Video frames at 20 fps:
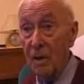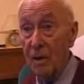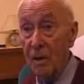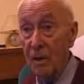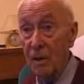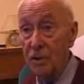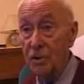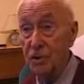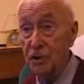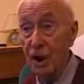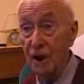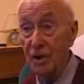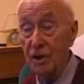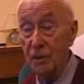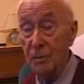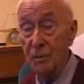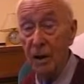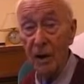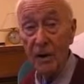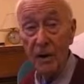no
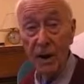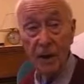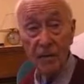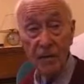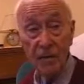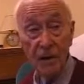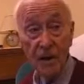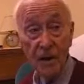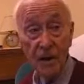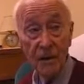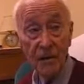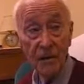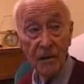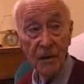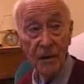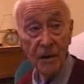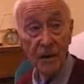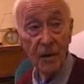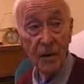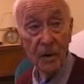change in my life now,
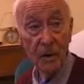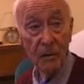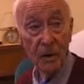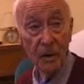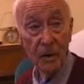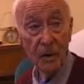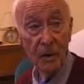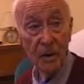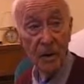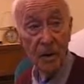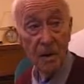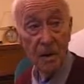you know what I mean?